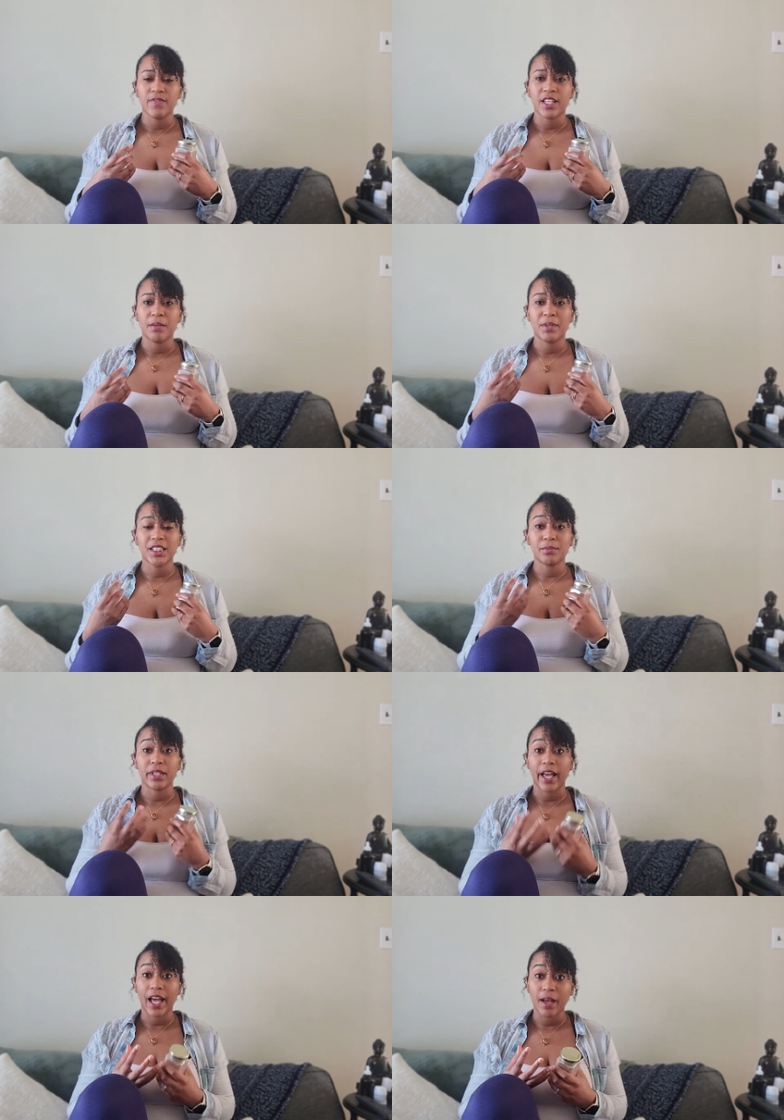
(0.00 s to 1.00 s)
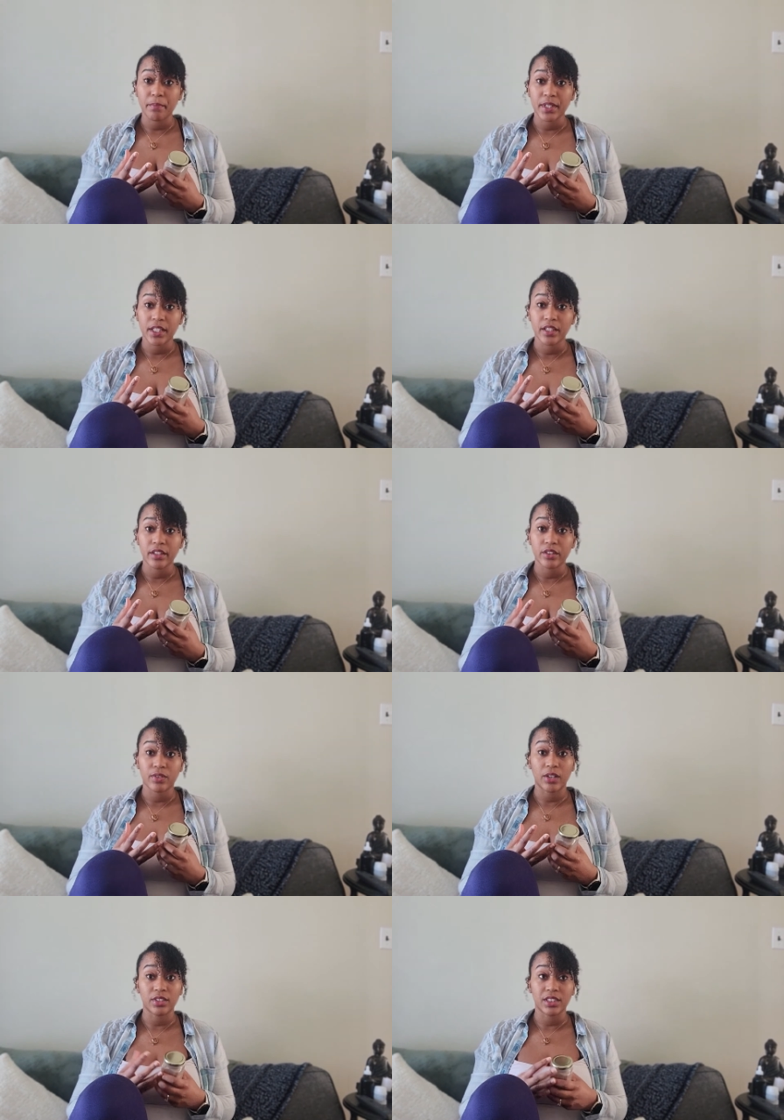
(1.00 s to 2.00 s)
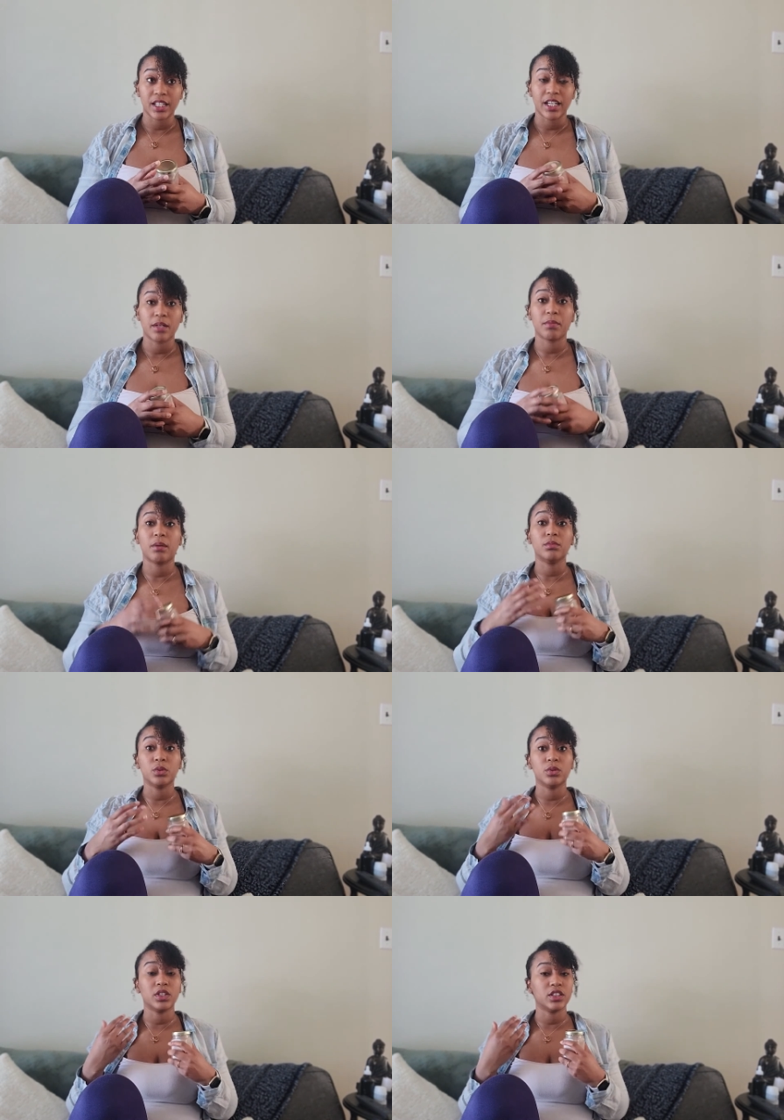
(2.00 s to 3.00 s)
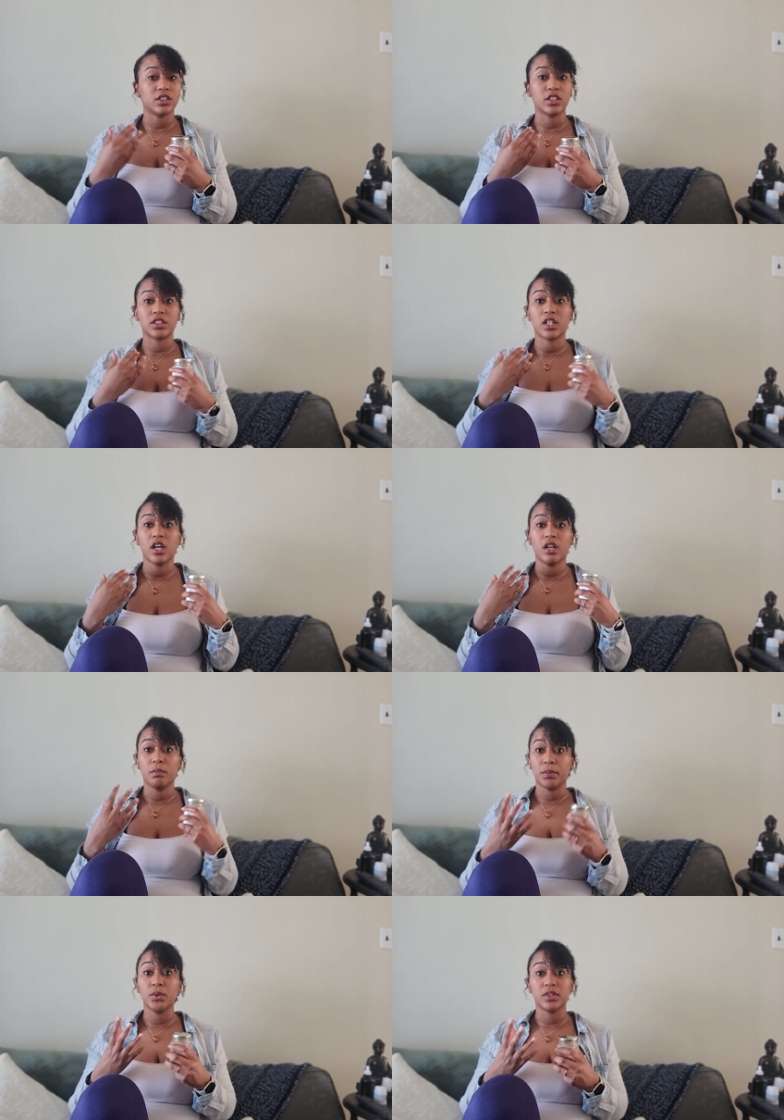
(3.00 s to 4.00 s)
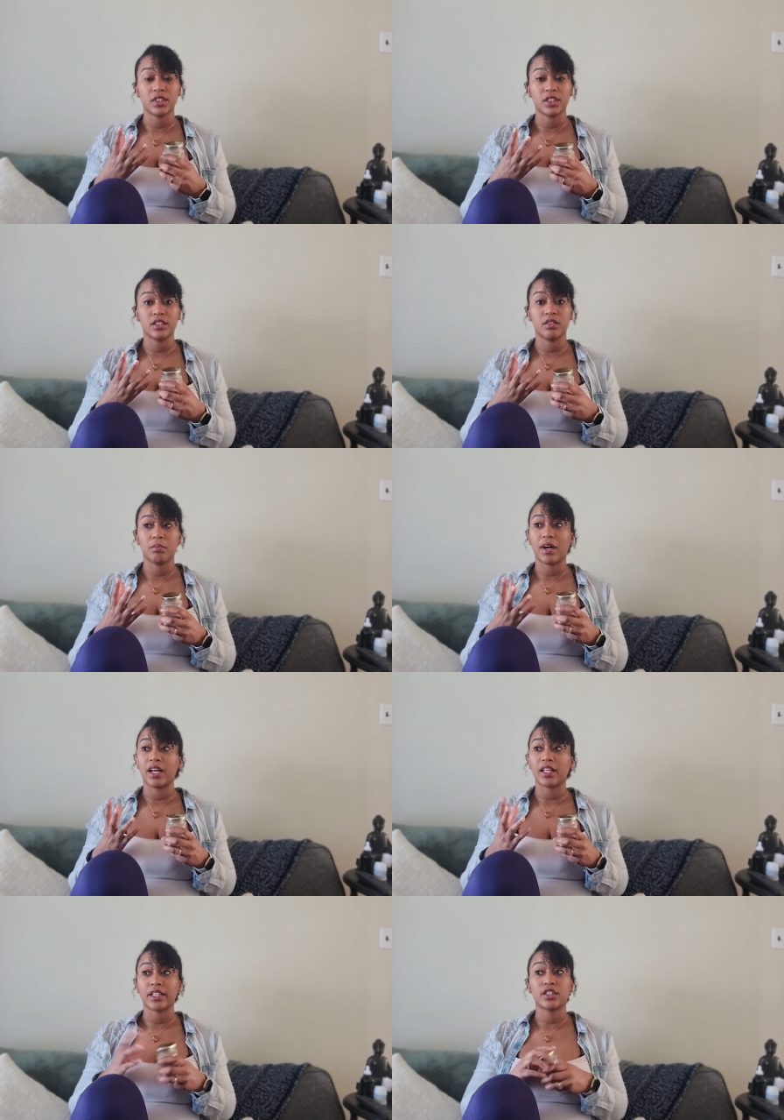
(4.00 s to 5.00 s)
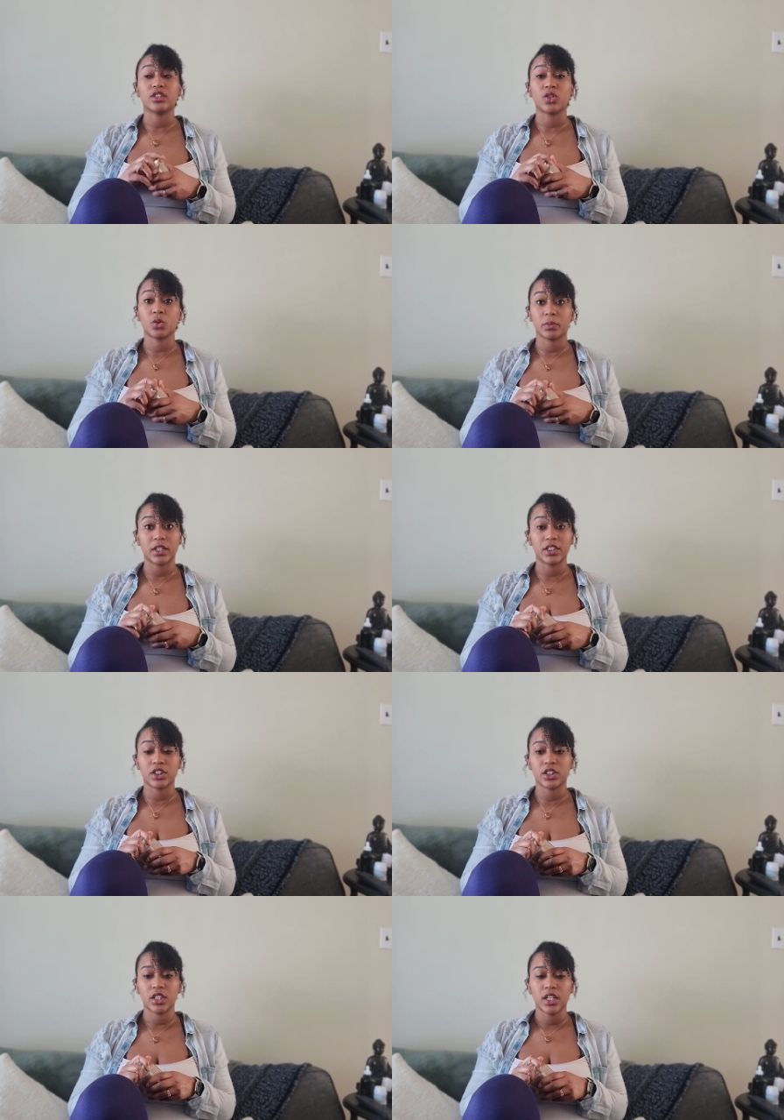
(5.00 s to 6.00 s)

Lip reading: It makes me happy throughout the day. My mood is just boosted by like so much.